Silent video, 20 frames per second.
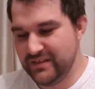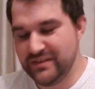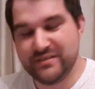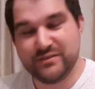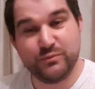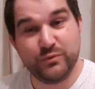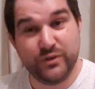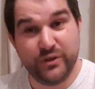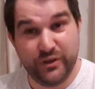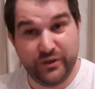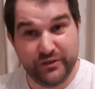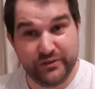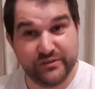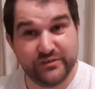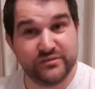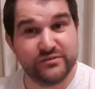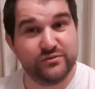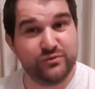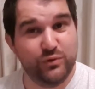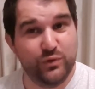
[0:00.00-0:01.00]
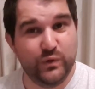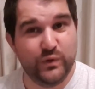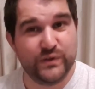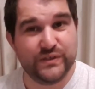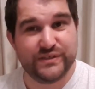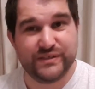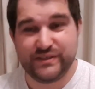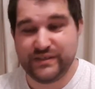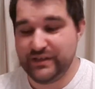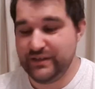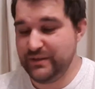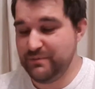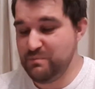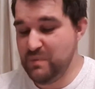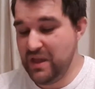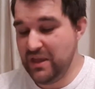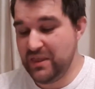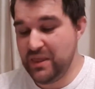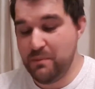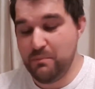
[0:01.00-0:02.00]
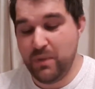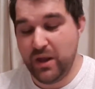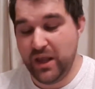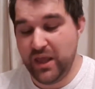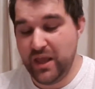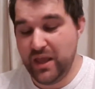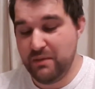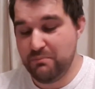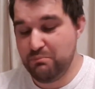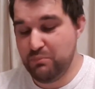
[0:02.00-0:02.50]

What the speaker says: As we know, orcs make their money